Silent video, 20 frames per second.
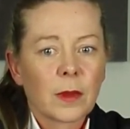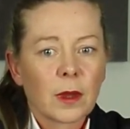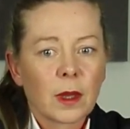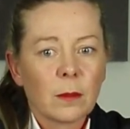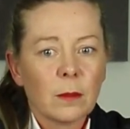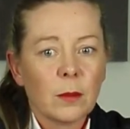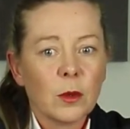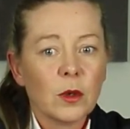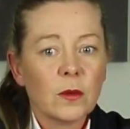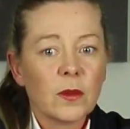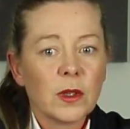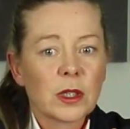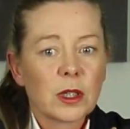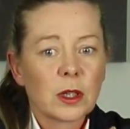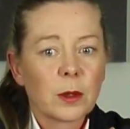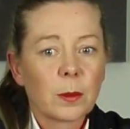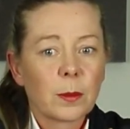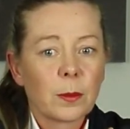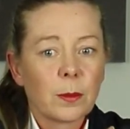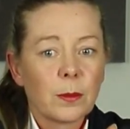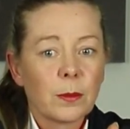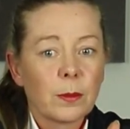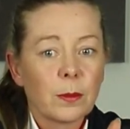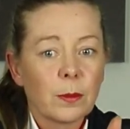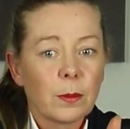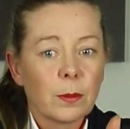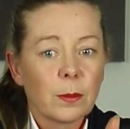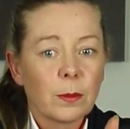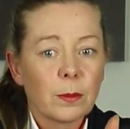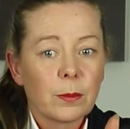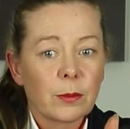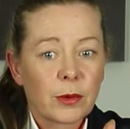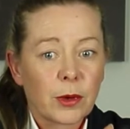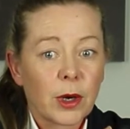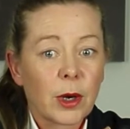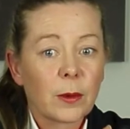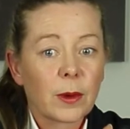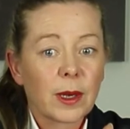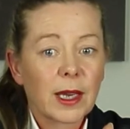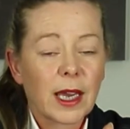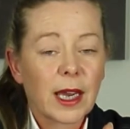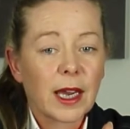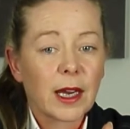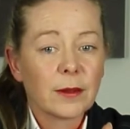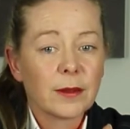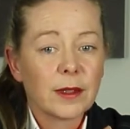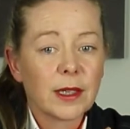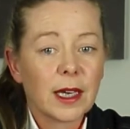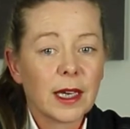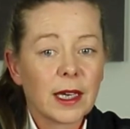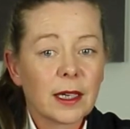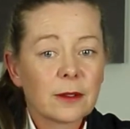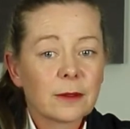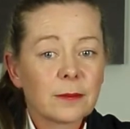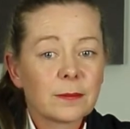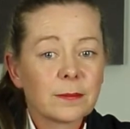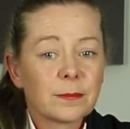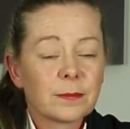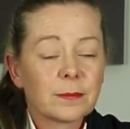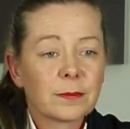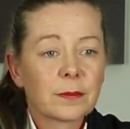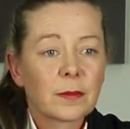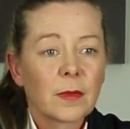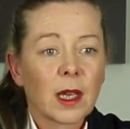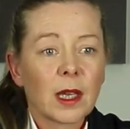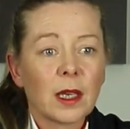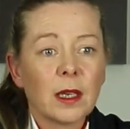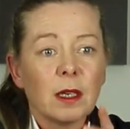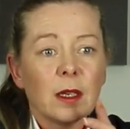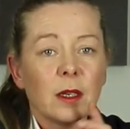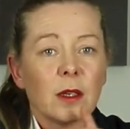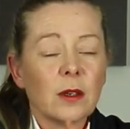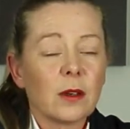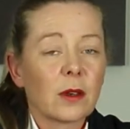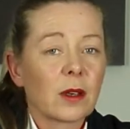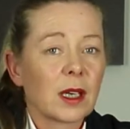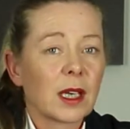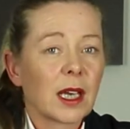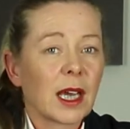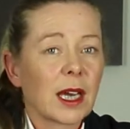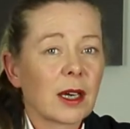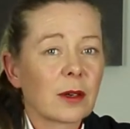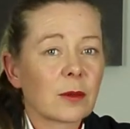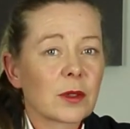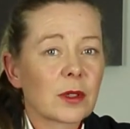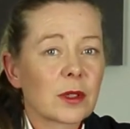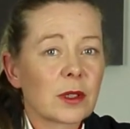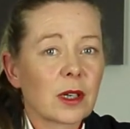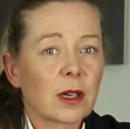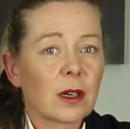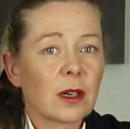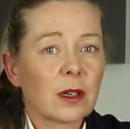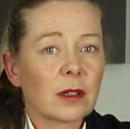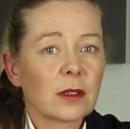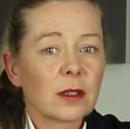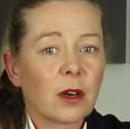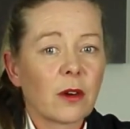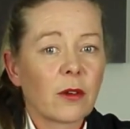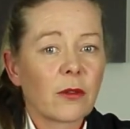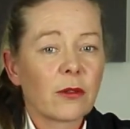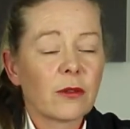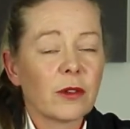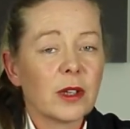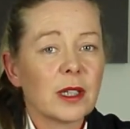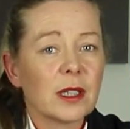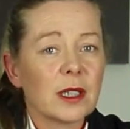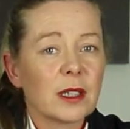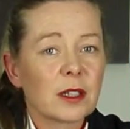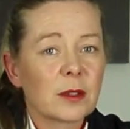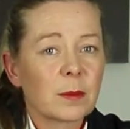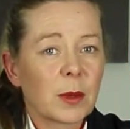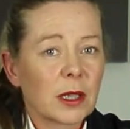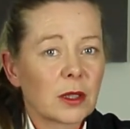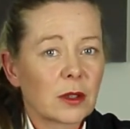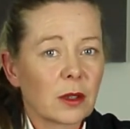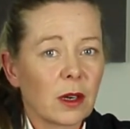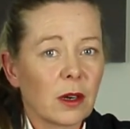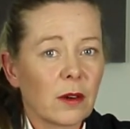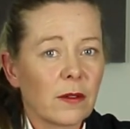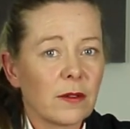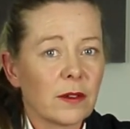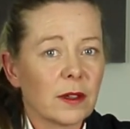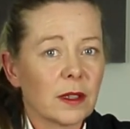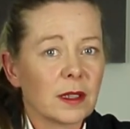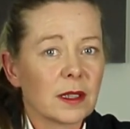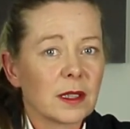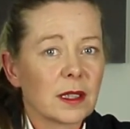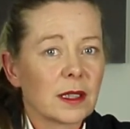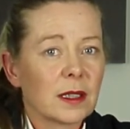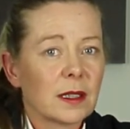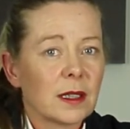moving to the pro account now, you can now start offering special offers.